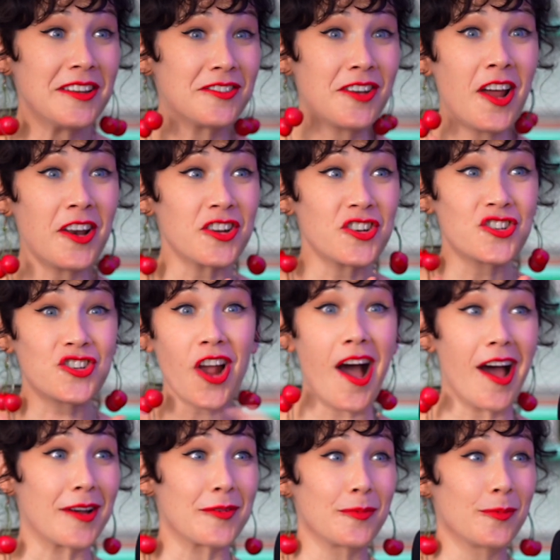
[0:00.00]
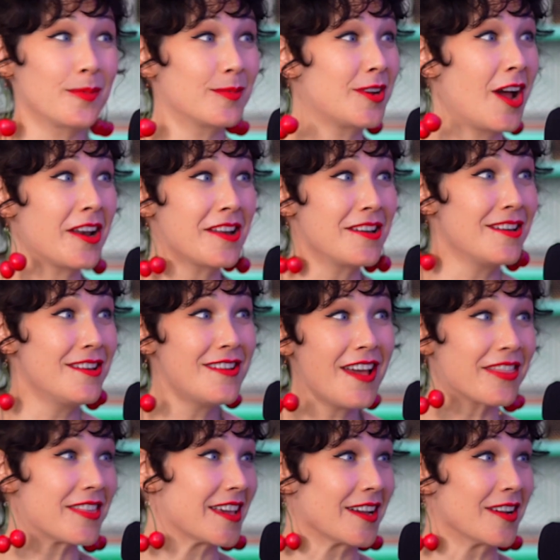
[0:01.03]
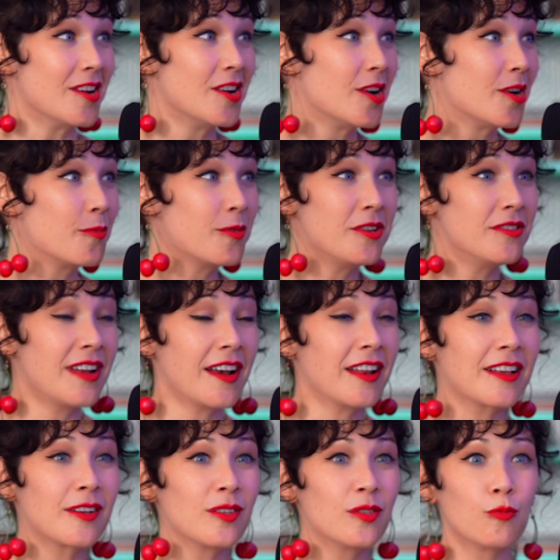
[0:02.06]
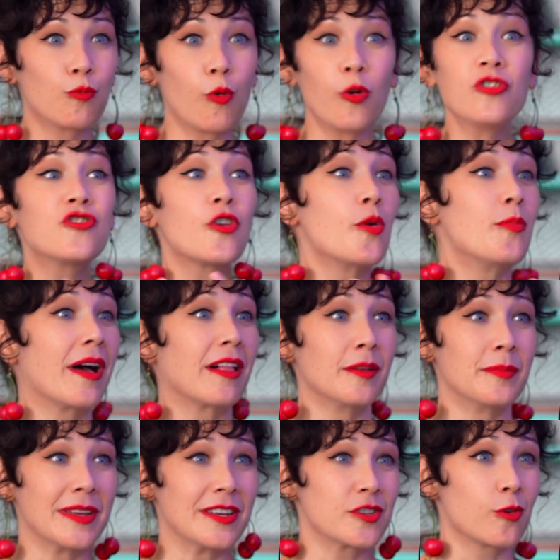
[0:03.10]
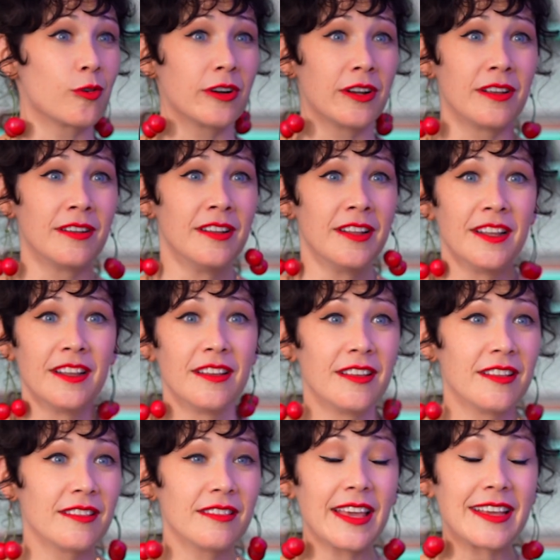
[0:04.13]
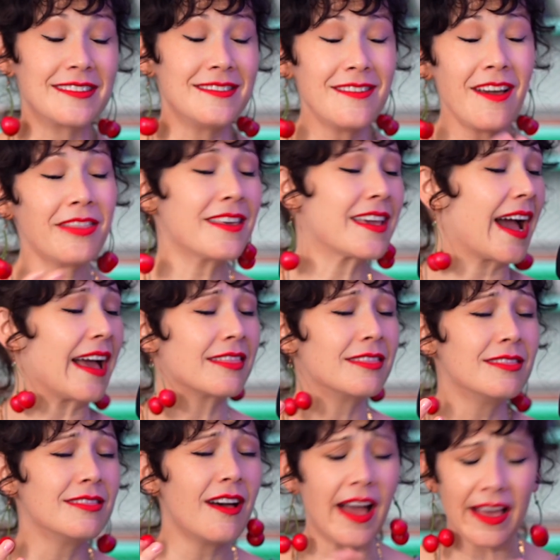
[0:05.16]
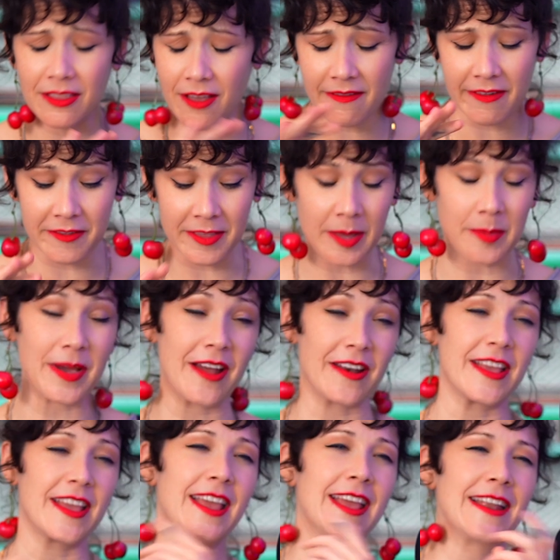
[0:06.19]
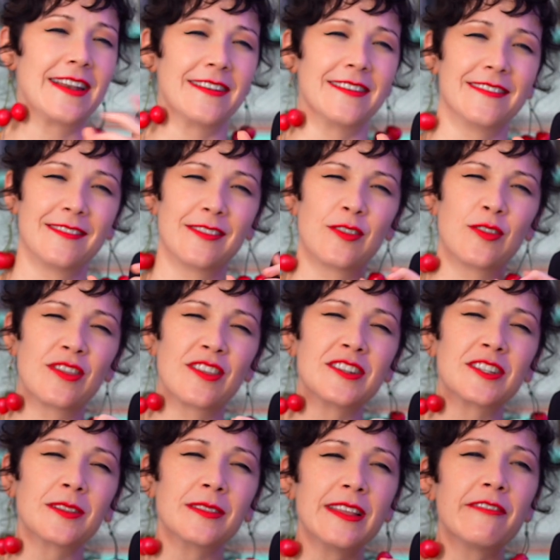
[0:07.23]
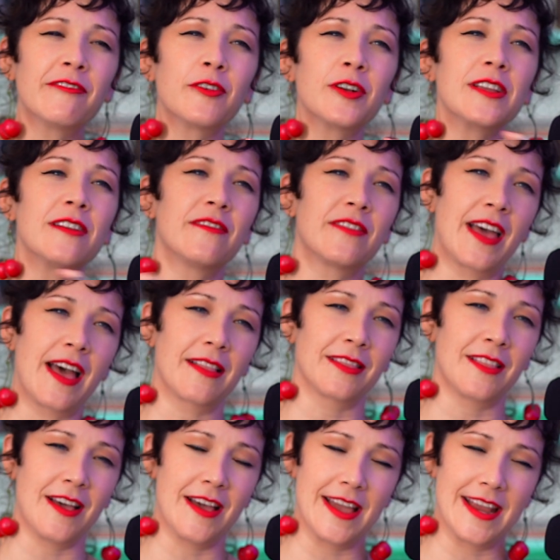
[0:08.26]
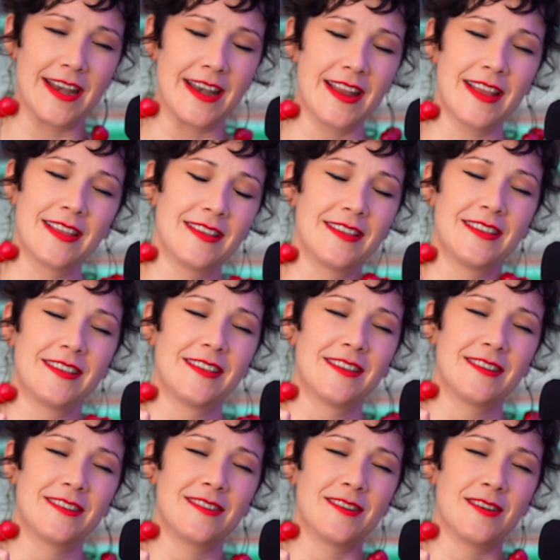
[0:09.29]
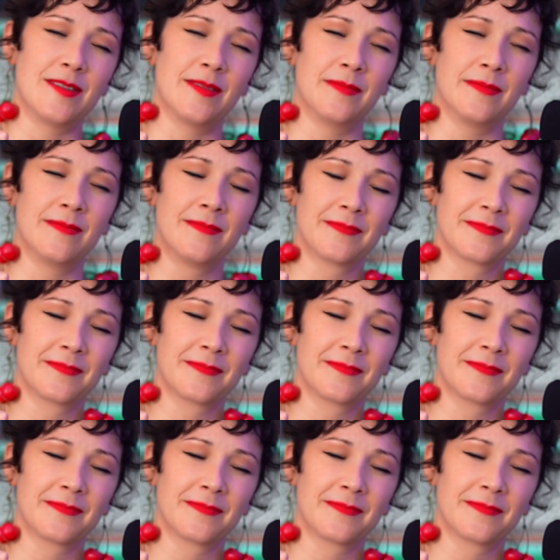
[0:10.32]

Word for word: not a shot, not a nothing would not a wardrobe element or a like nothing. I I love everything about it and the delivery of that line. Um,